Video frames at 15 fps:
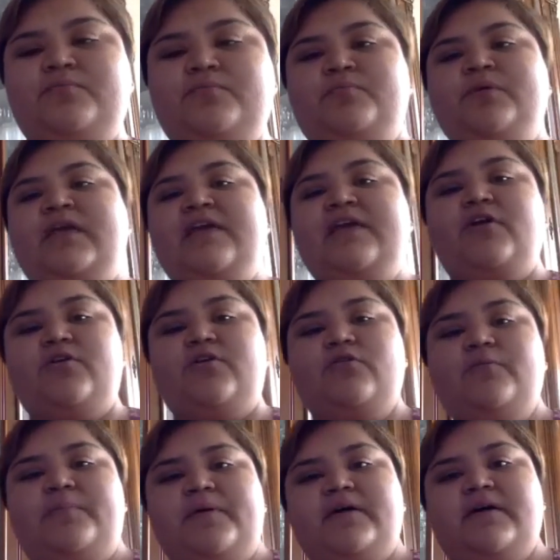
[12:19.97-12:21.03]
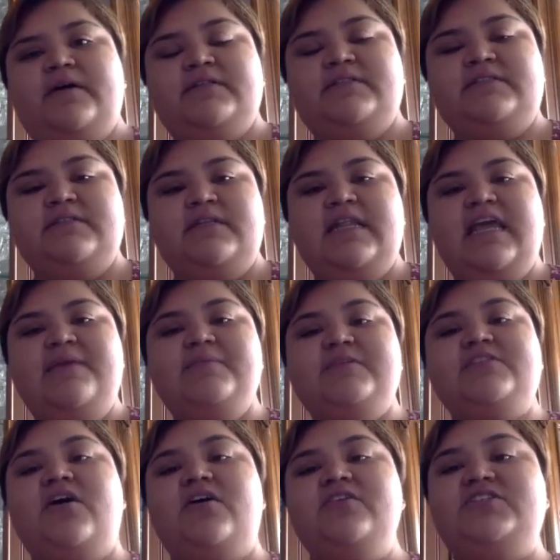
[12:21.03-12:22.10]
we gave our group a name. It's
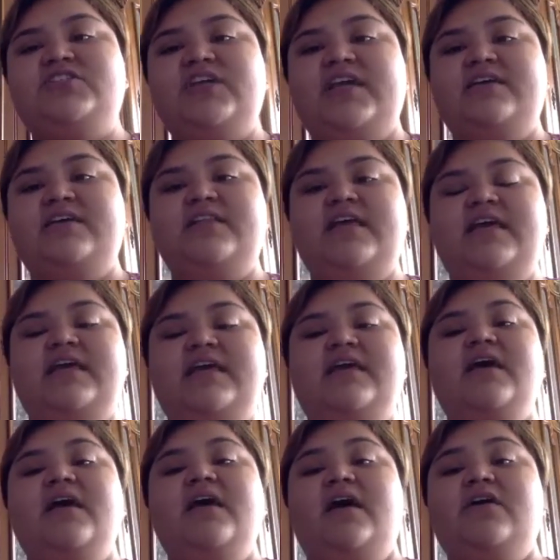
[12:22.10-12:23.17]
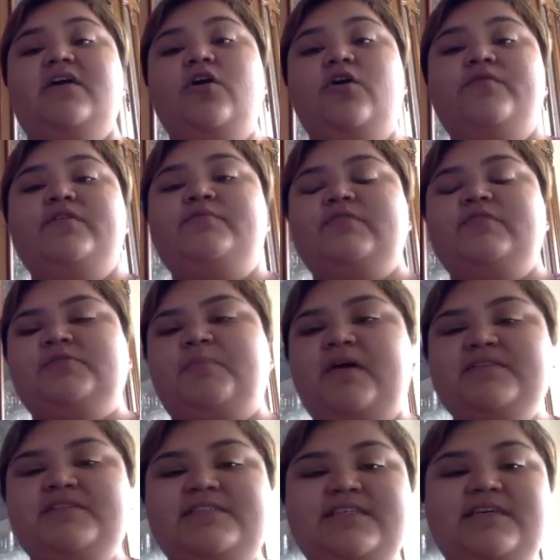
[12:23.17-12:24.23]
called the JLA COVID
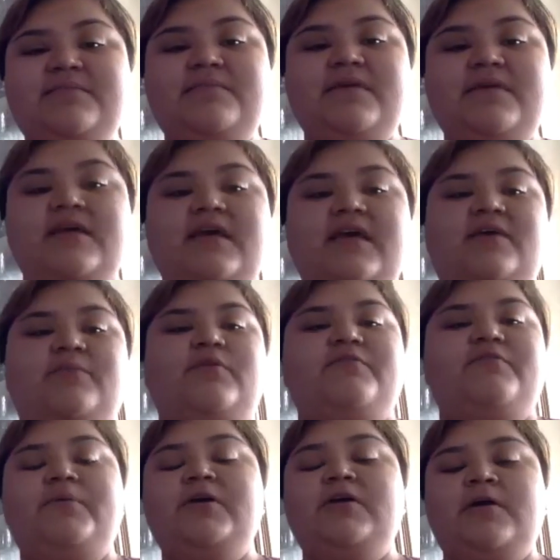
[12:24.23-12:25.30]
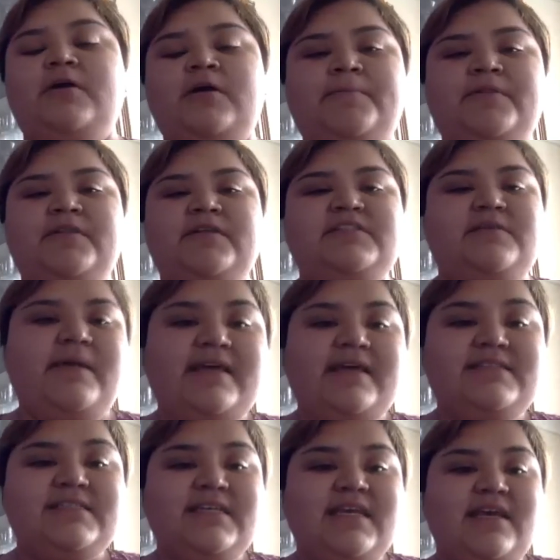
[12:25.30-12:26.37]
Response Team, and we put a couple of
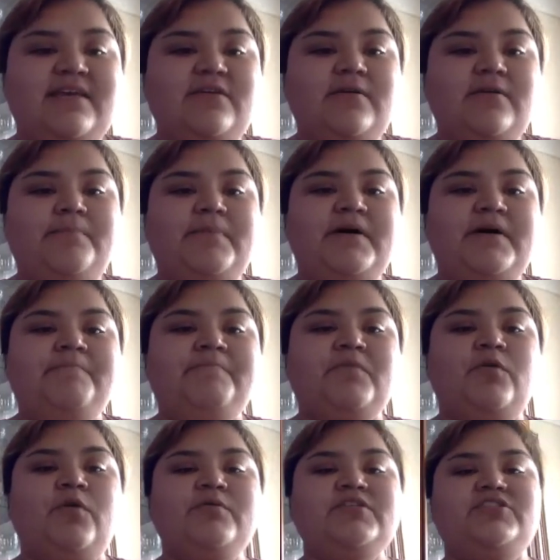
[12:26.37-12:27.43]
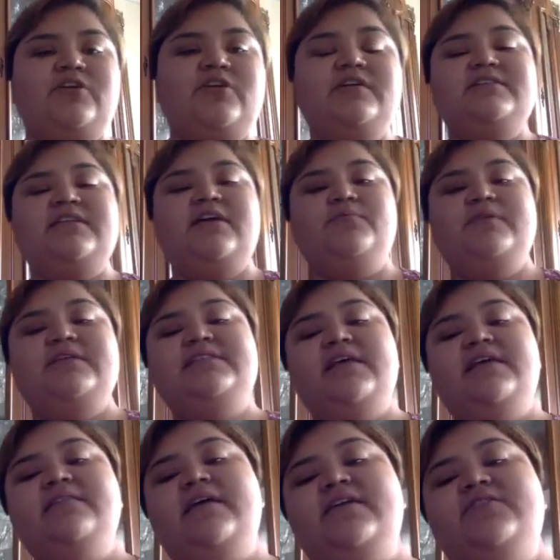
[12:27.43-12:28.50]
demands together. But what we started is that we
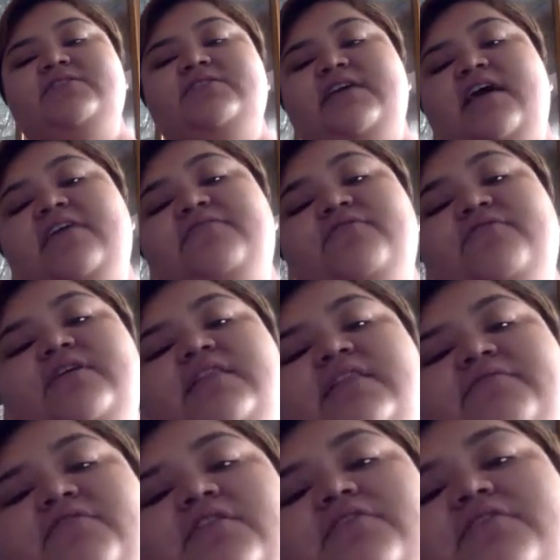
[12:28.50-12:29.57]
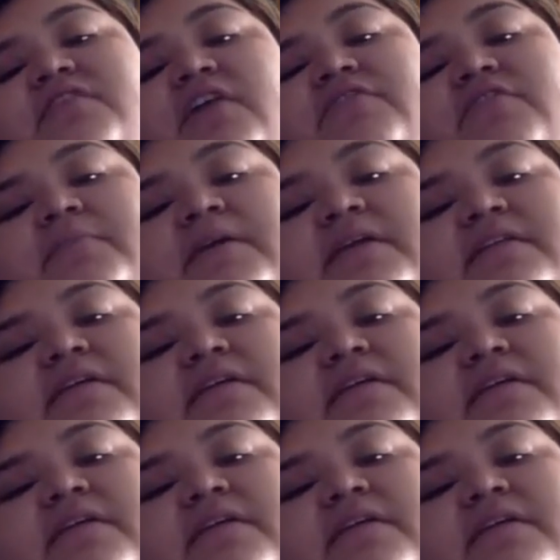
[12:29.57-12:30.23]
sent letters to every level of government,